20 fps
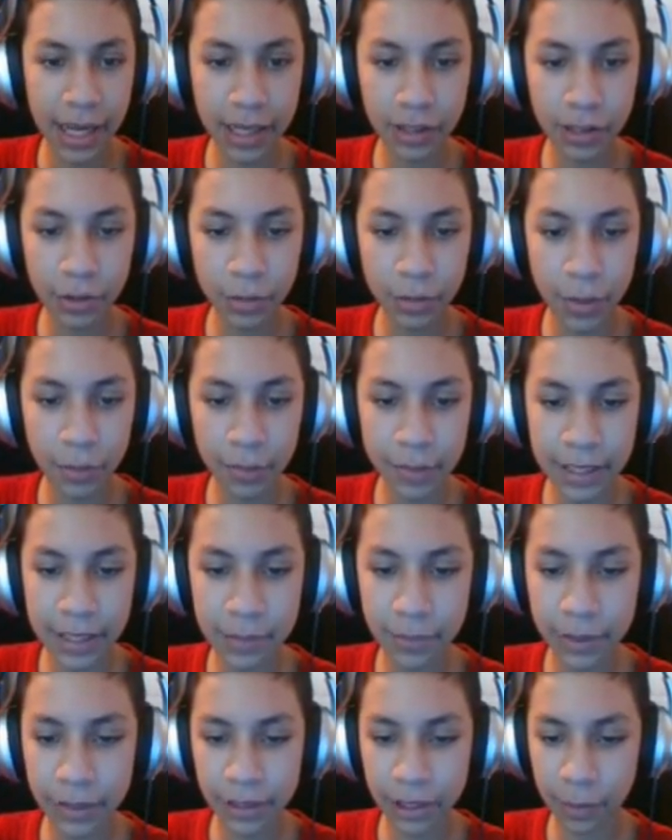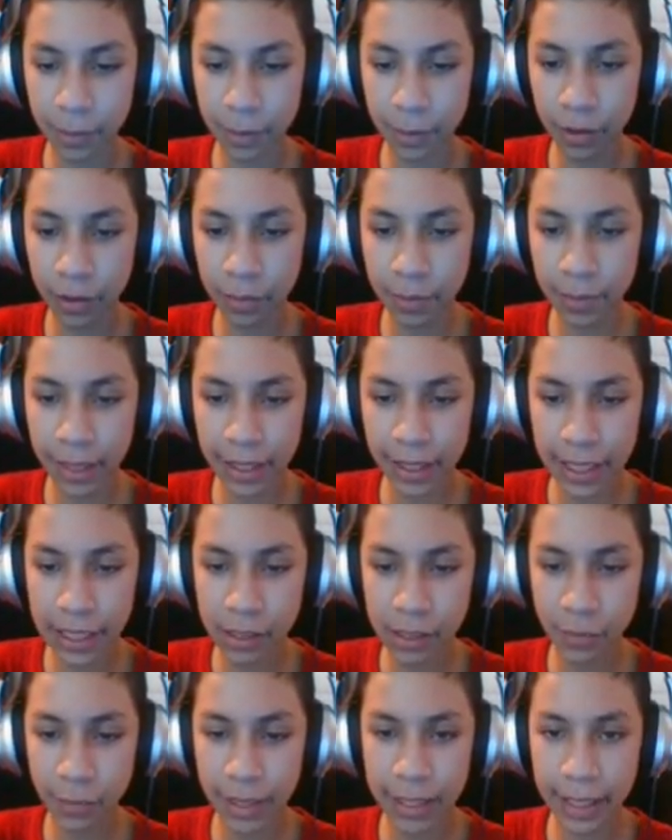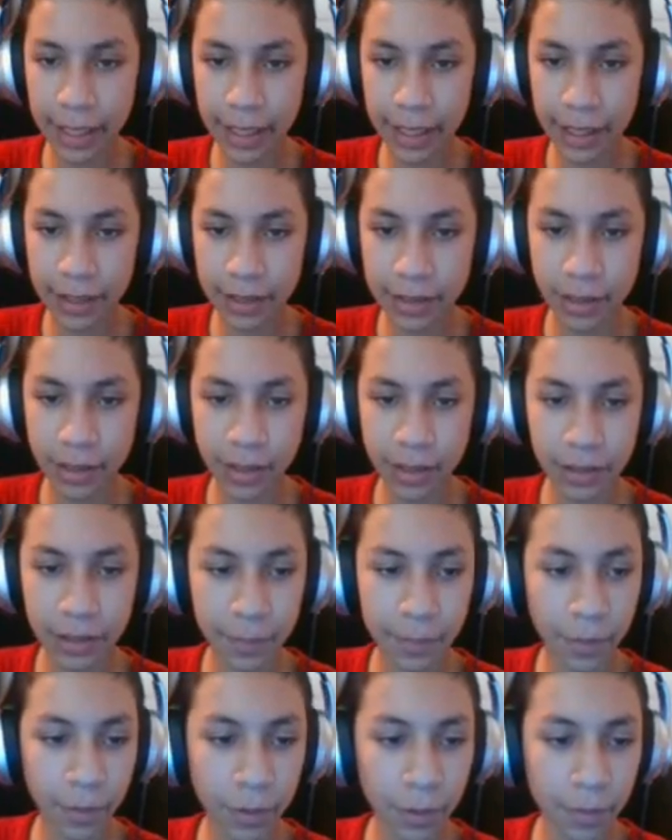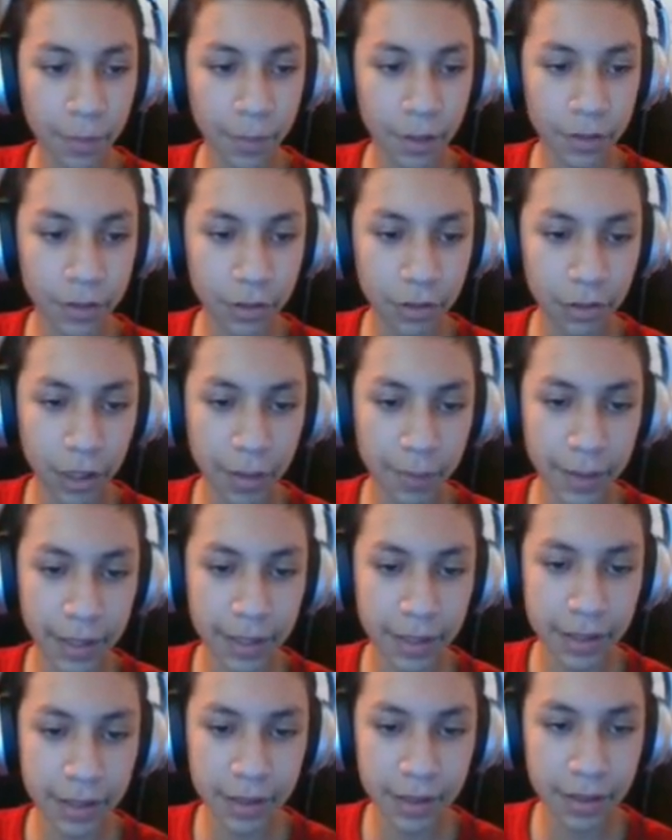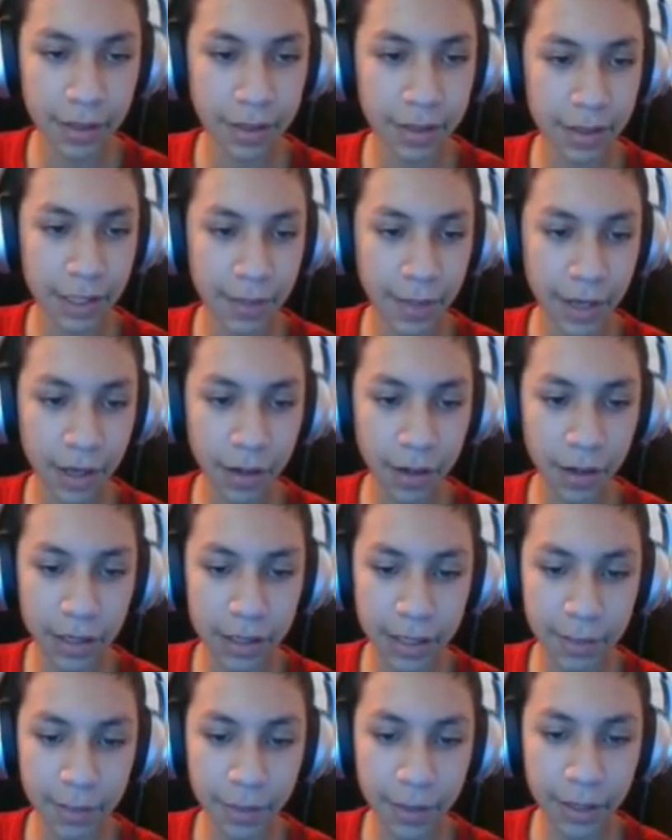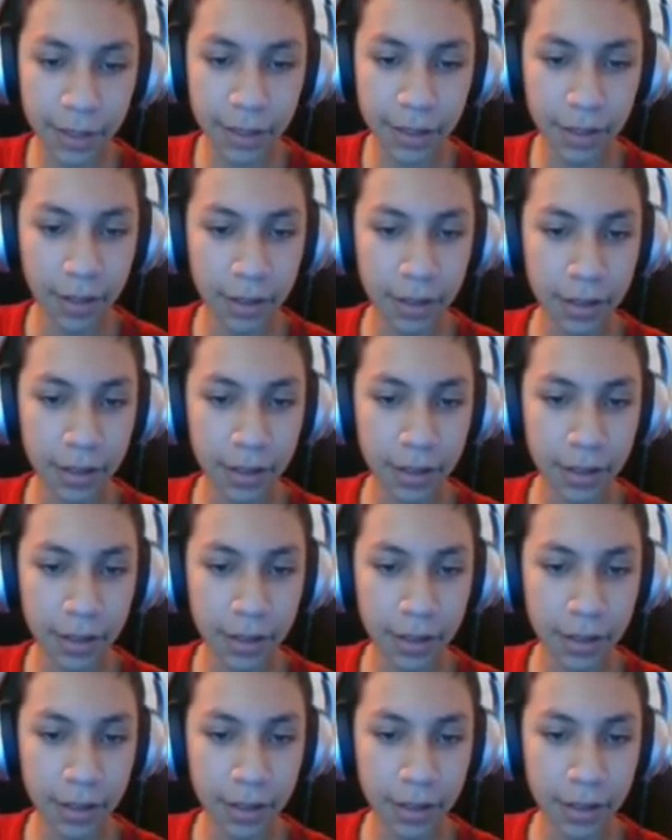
I don't know what we did with their pearl, but I guess we uh, took their pearl to our base somehow at some point.